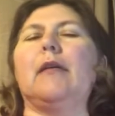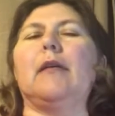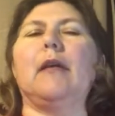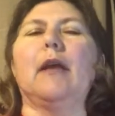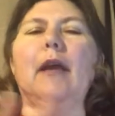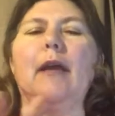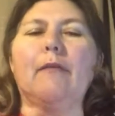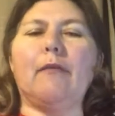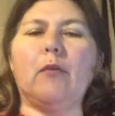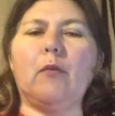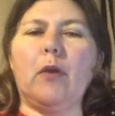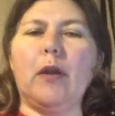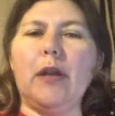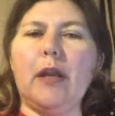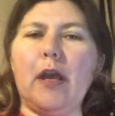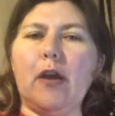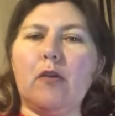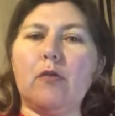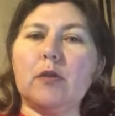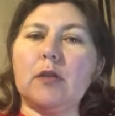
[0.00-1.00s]
Everyone
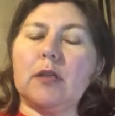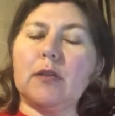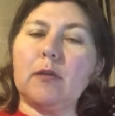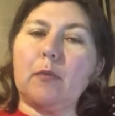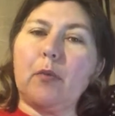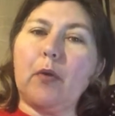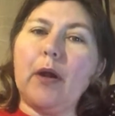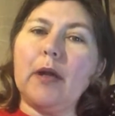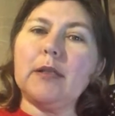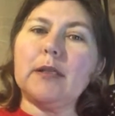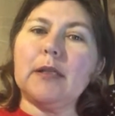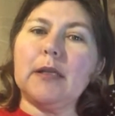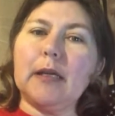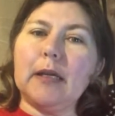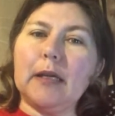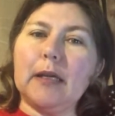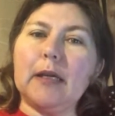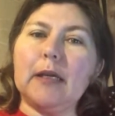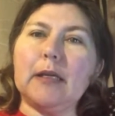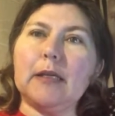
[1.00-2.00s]
knows that the
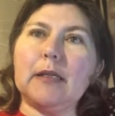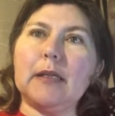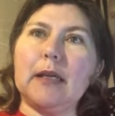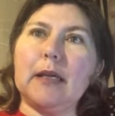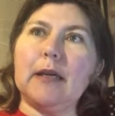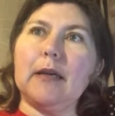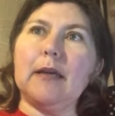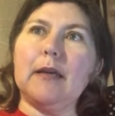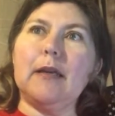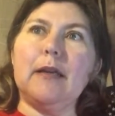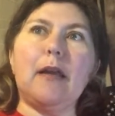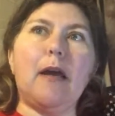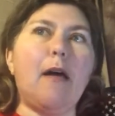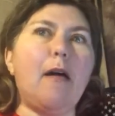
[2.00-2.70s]
president is in,